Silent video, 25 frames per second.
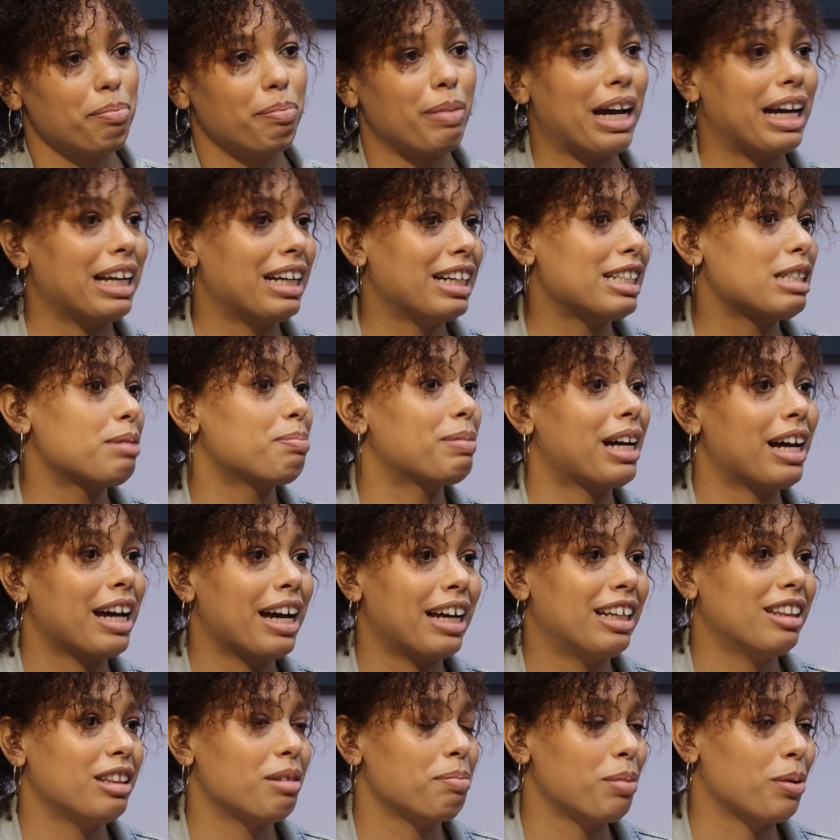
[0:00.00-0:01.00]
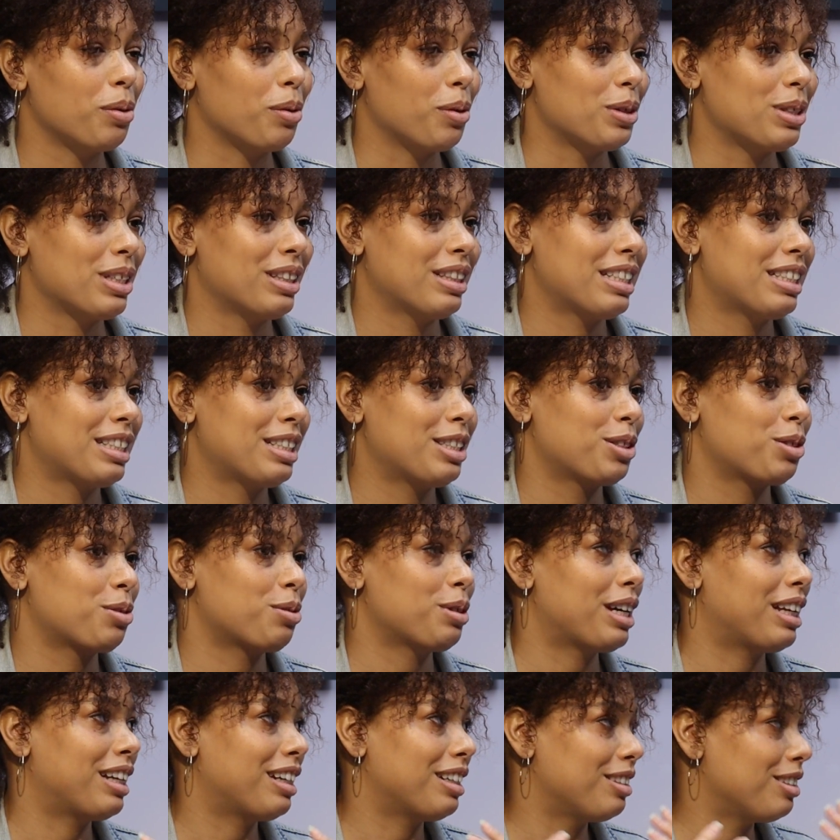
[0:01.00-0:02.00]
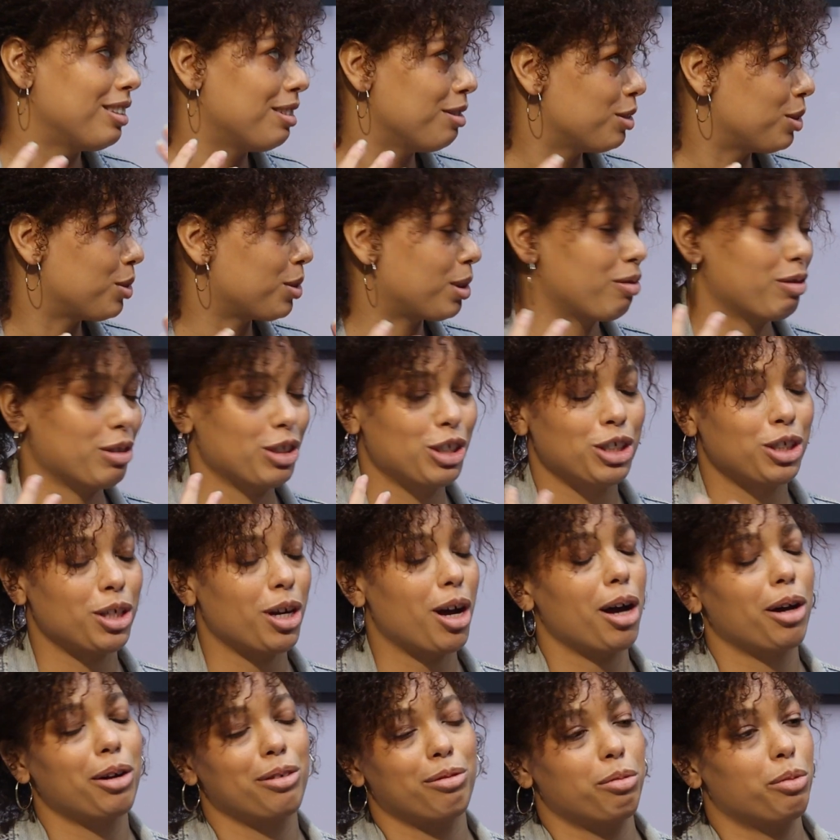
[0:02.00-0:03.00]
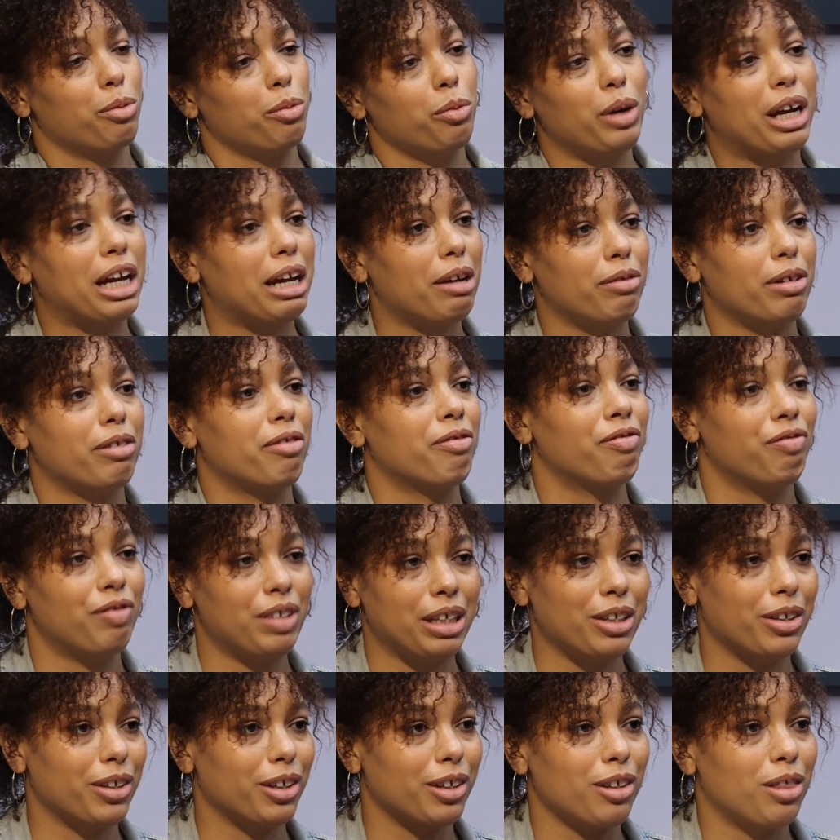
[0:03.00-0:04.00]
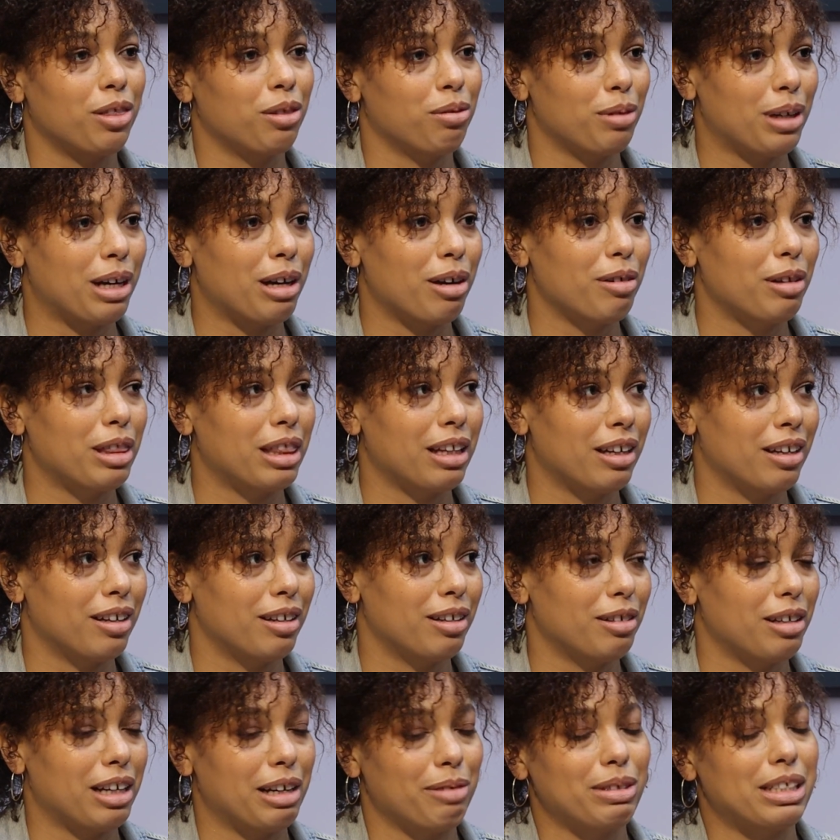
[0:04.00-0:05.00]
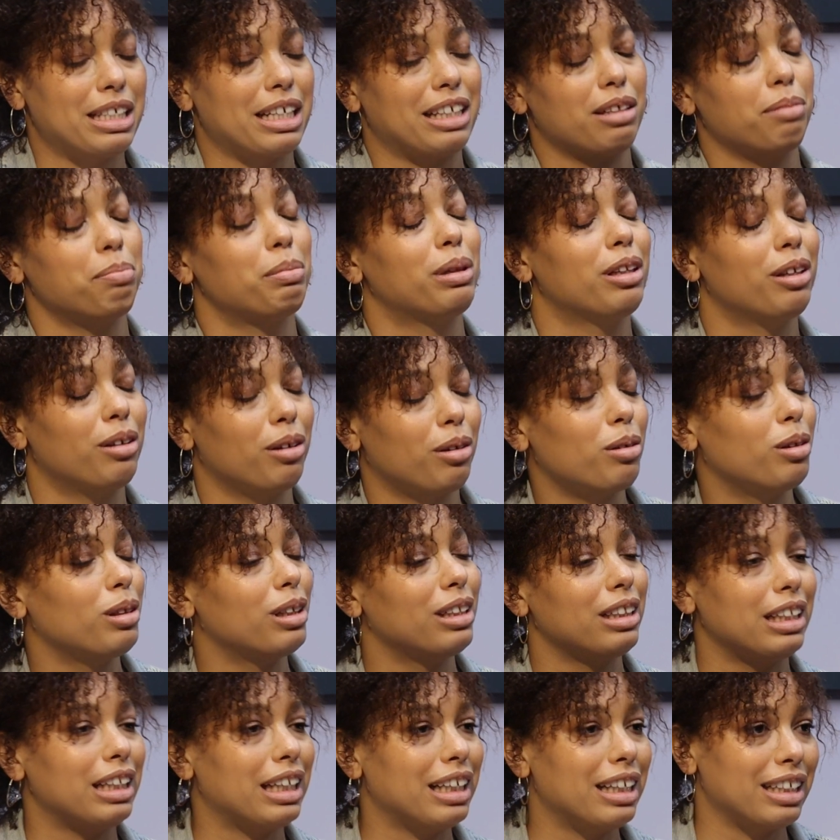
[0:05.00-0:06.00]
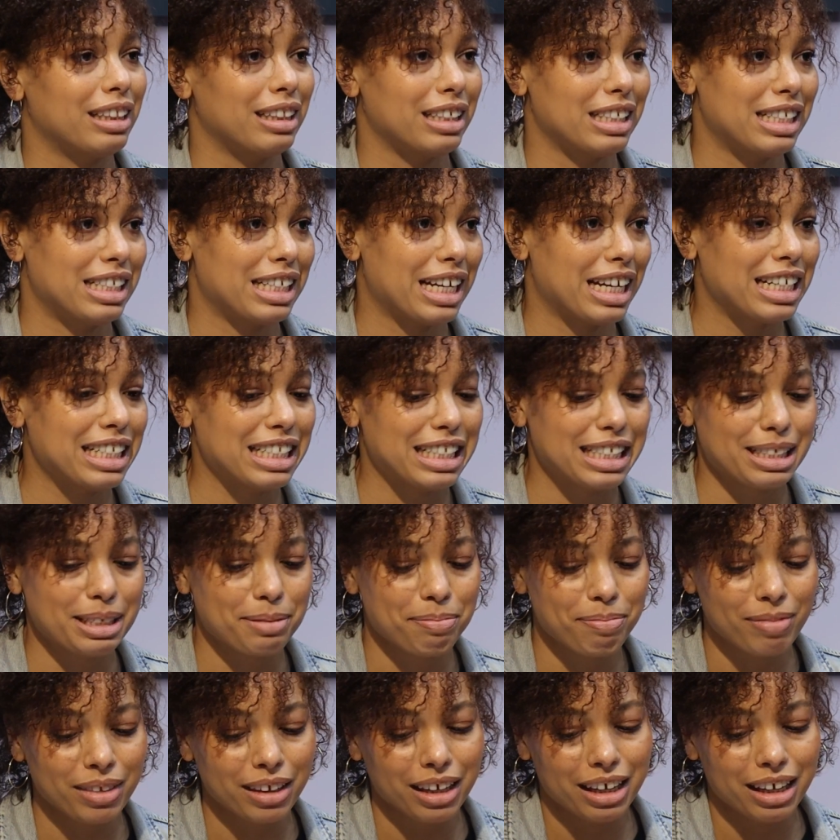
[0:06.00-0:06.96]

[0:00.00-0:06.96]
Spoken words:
Biden is behind in the polls, and this has created sort of a shock wave of fear throughout the political elite in the states.